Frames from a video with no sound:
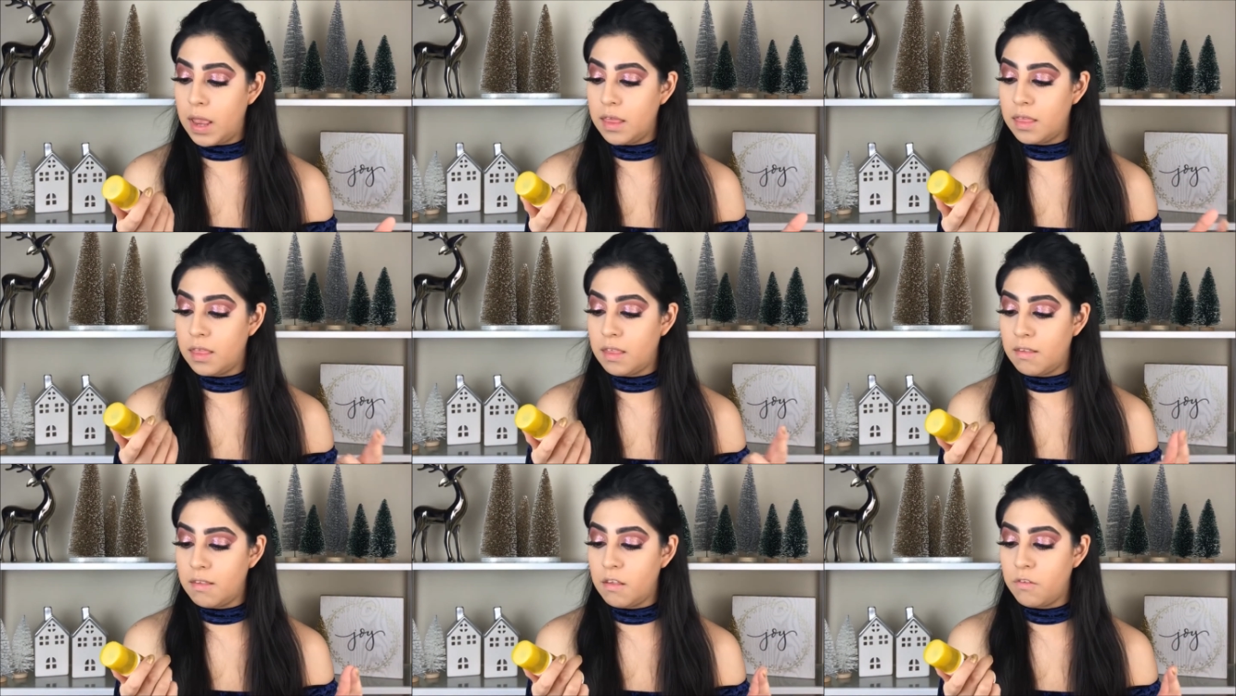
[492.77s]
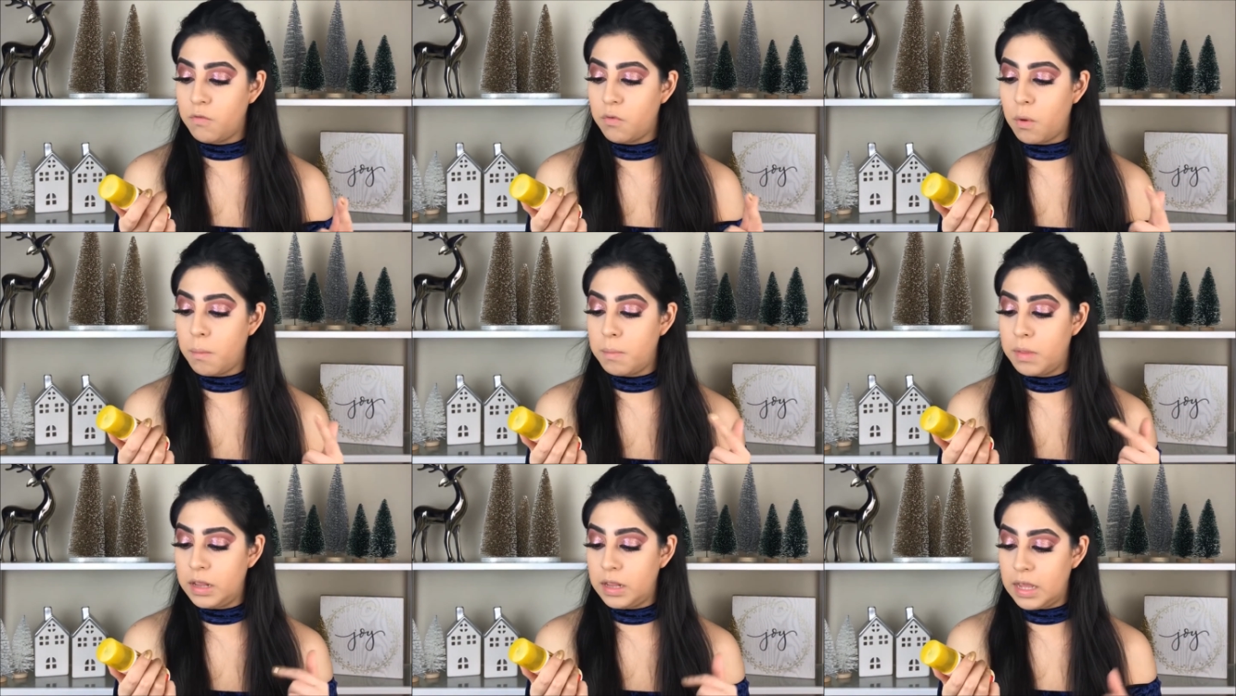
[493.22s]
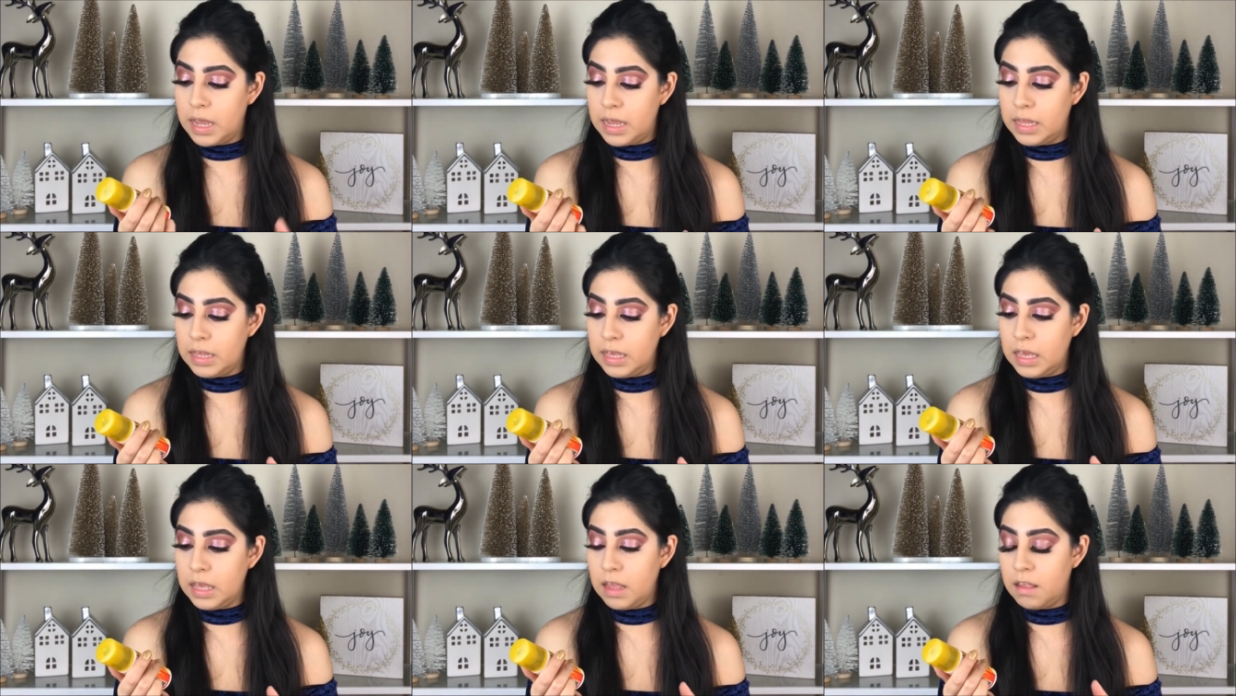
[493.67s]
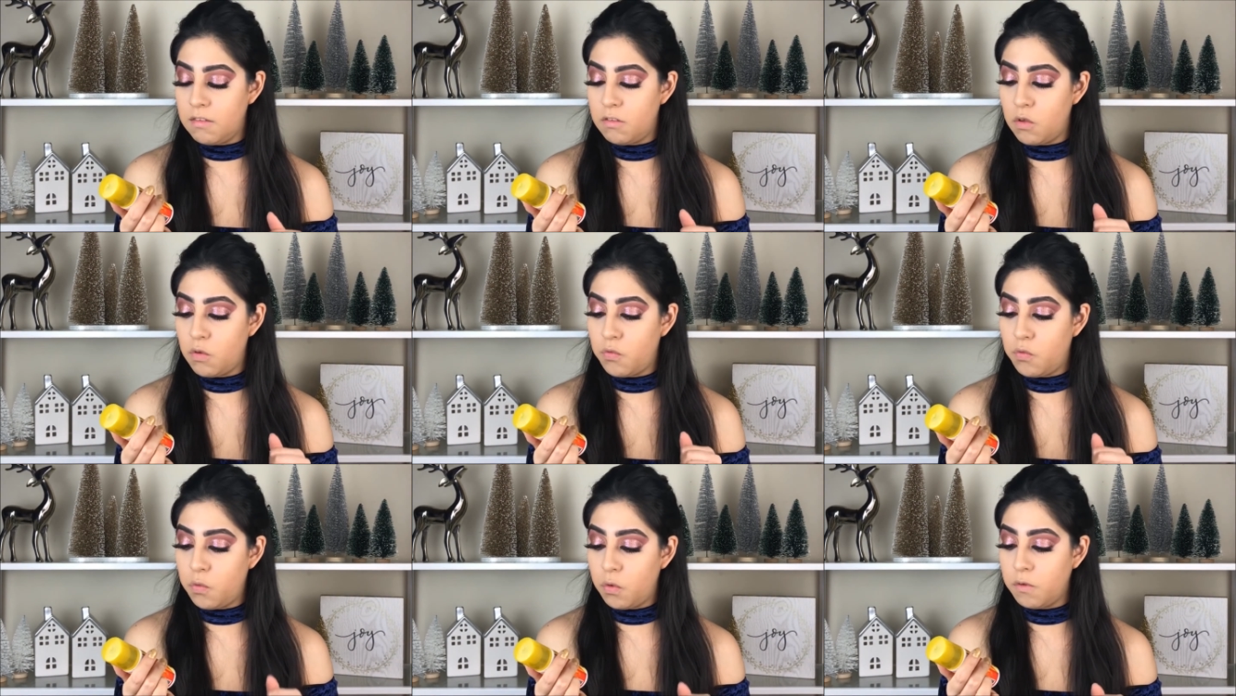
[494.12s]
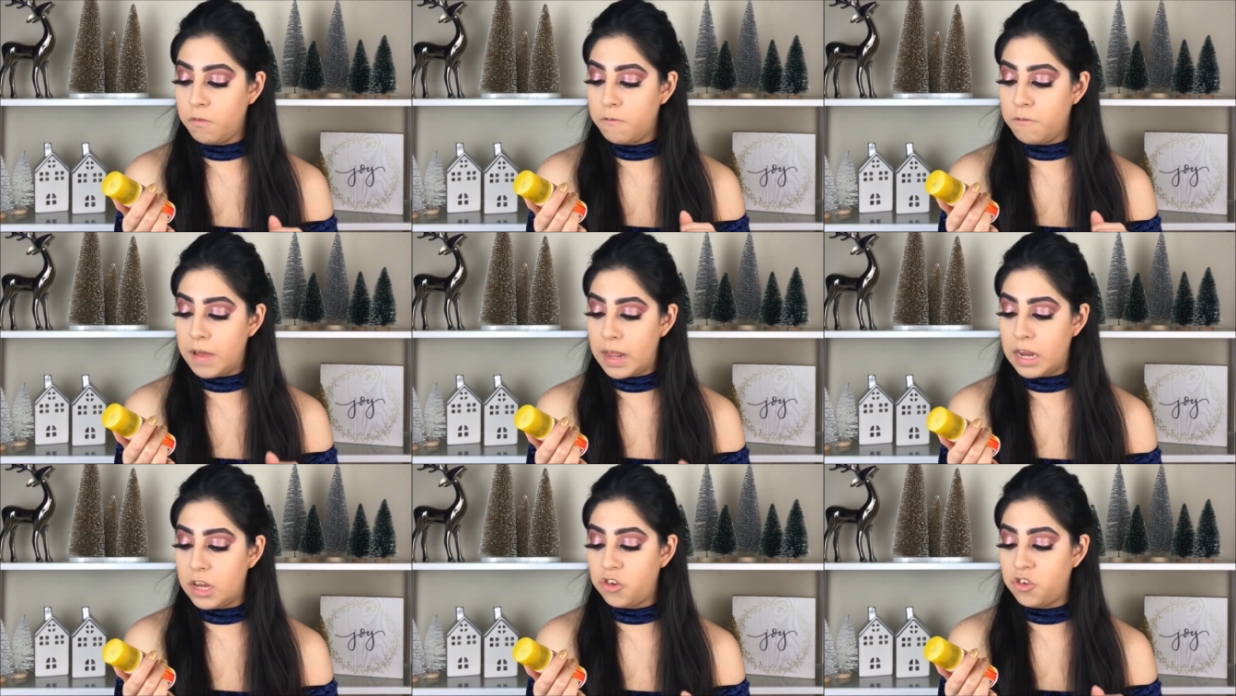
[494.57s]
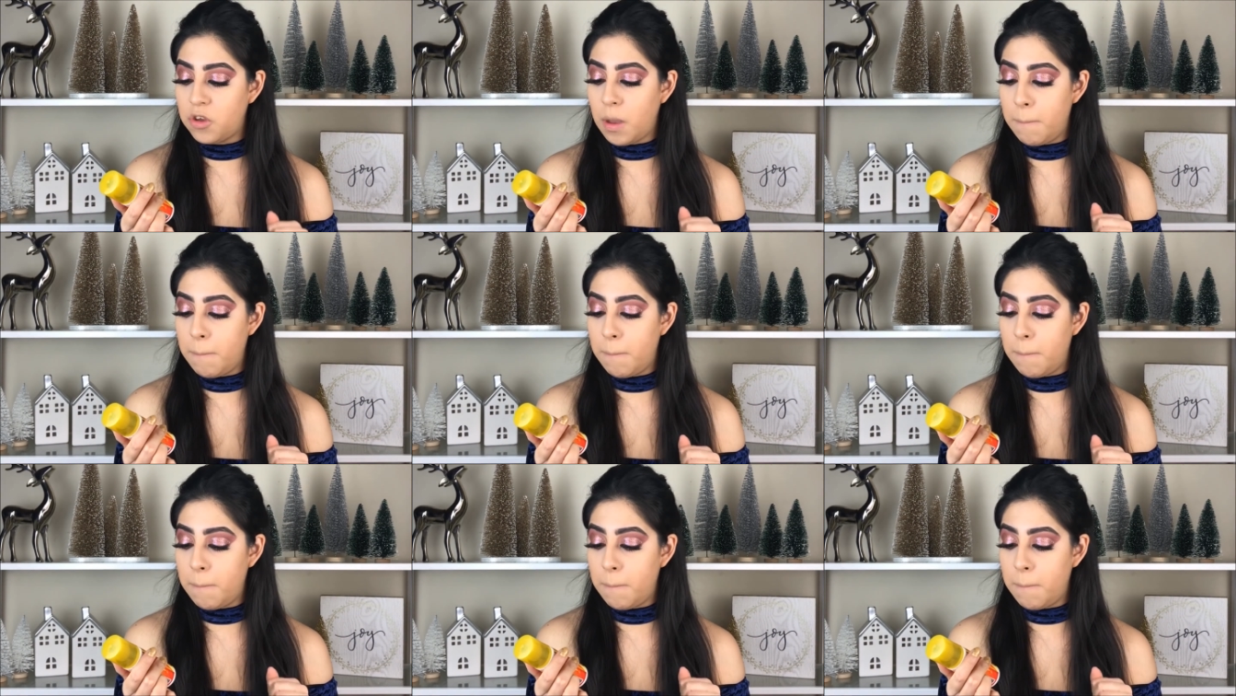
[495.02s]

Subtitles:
This is from Milani. It's the Fruit Fetish